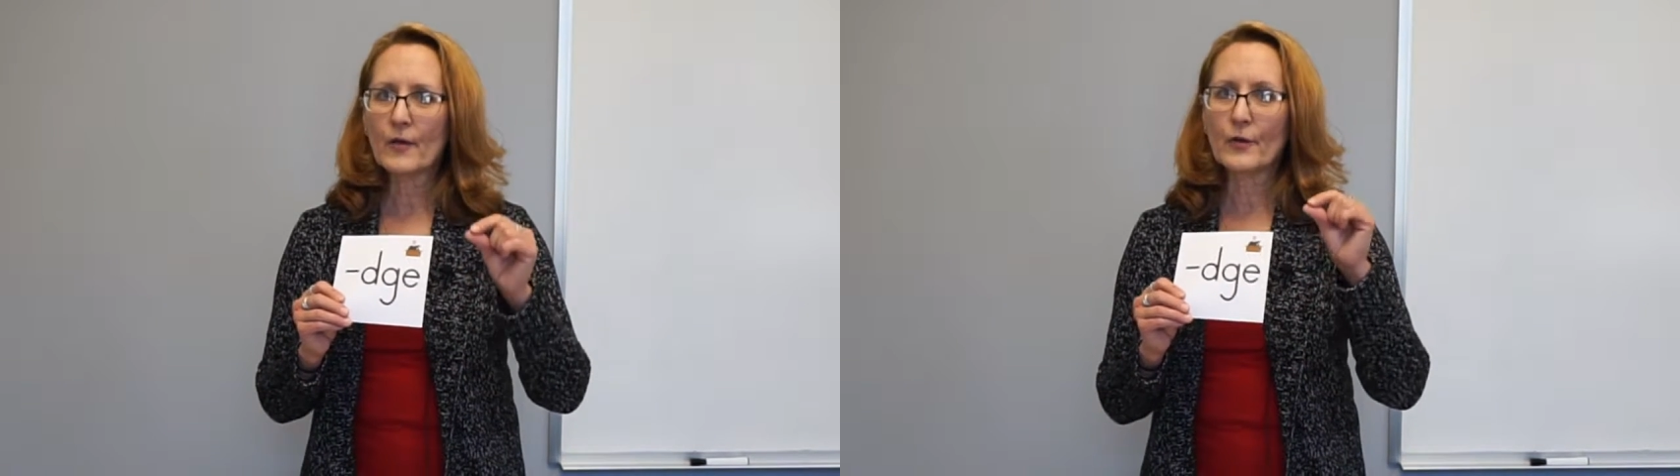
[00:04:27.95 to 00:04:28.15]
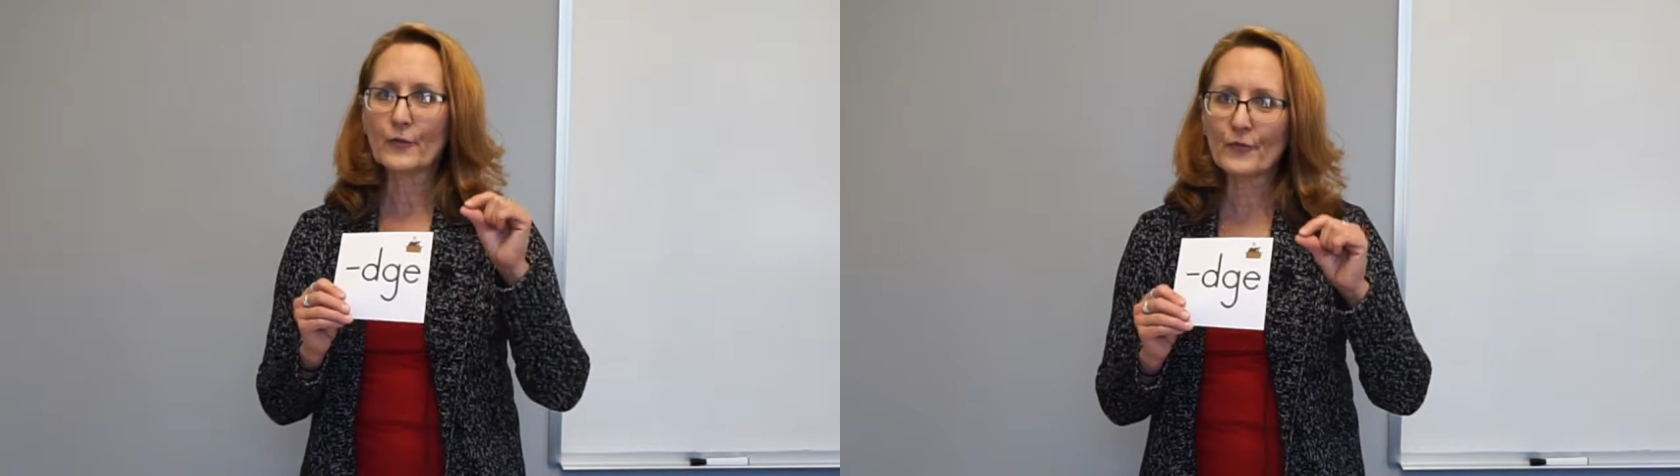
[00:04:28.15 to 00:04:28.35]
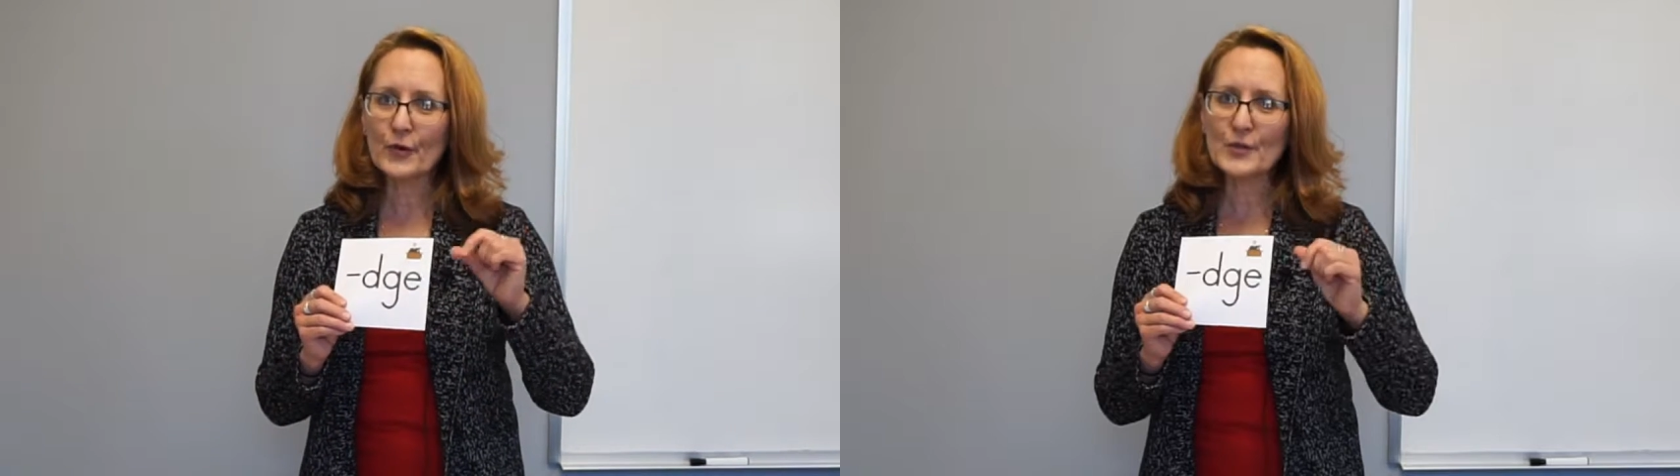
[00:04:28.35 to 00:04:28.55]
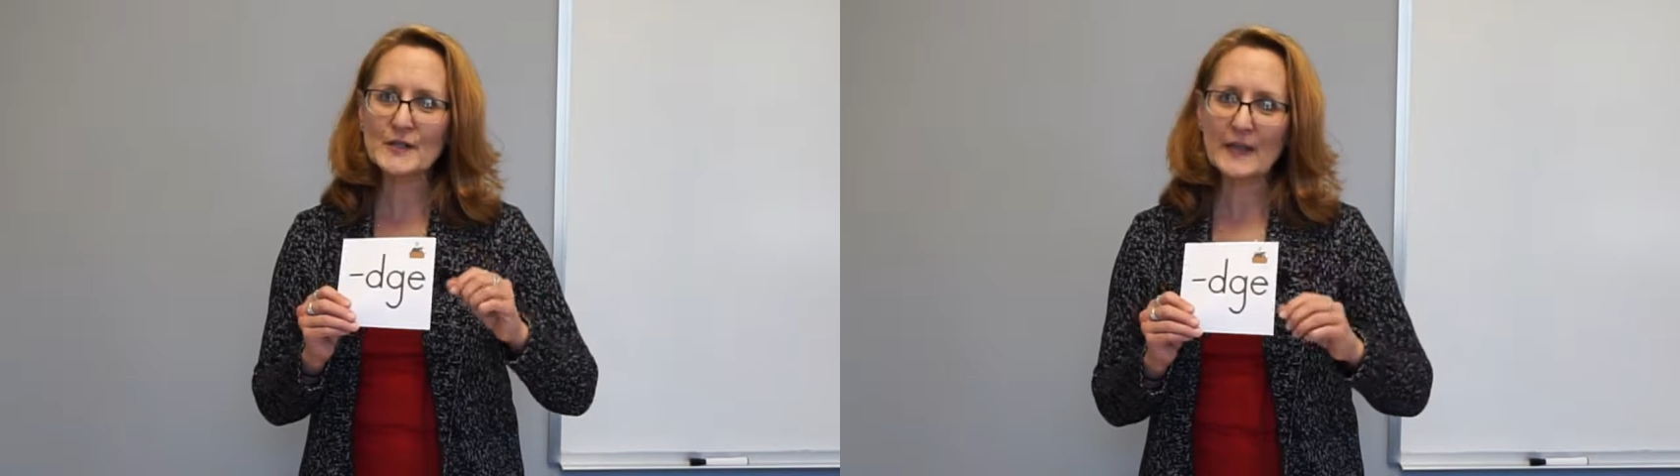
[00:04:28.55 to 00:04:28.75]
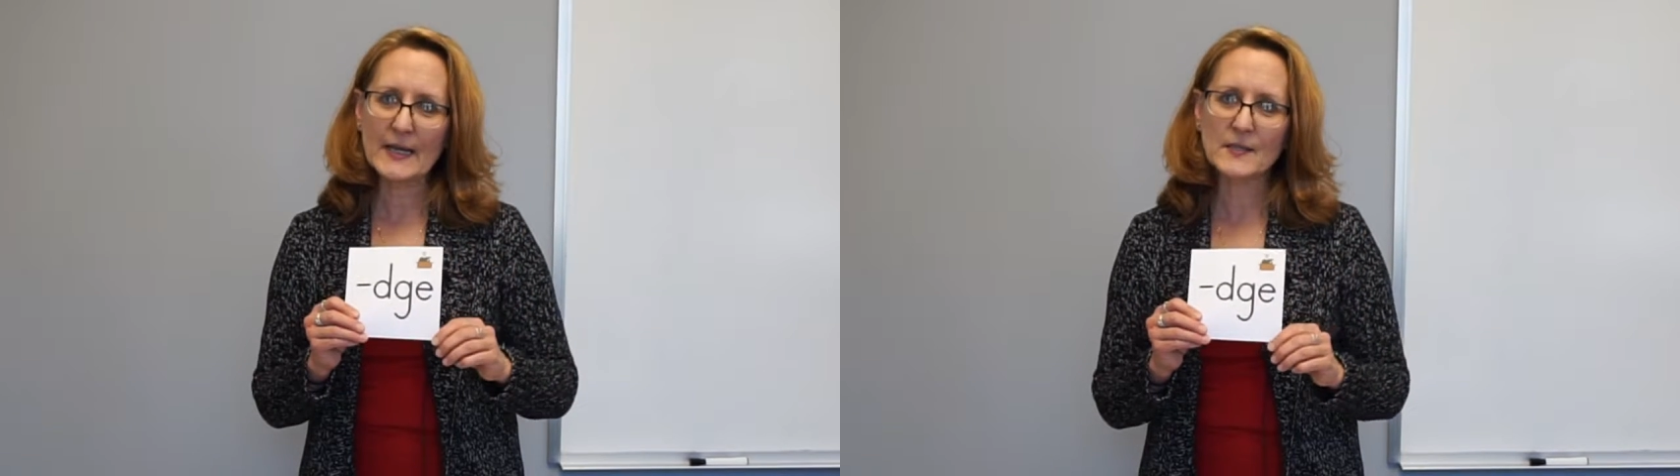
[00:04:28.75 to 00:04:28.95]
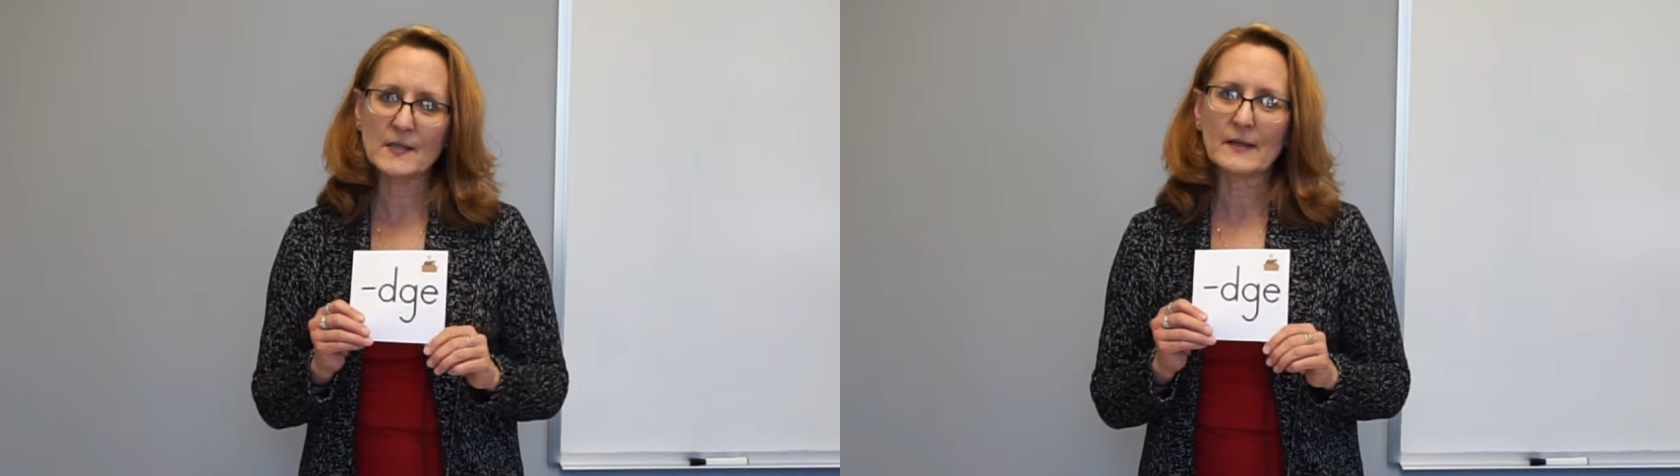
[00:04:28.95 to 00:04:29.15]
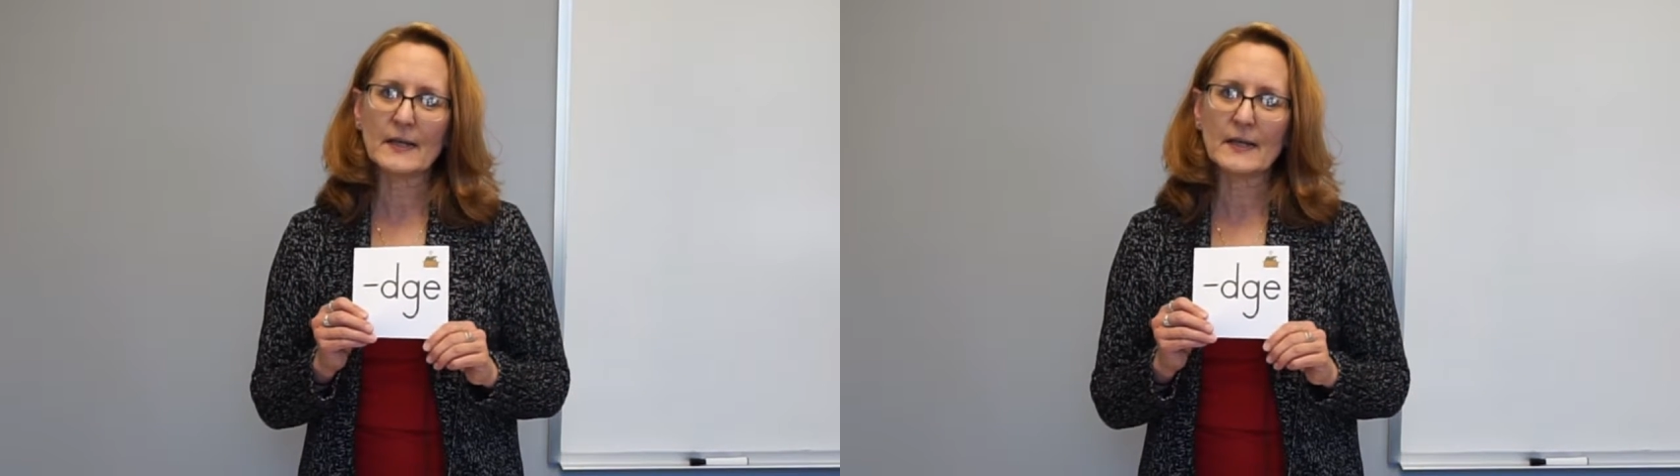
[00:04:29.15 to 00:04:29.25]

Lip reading: the first lesson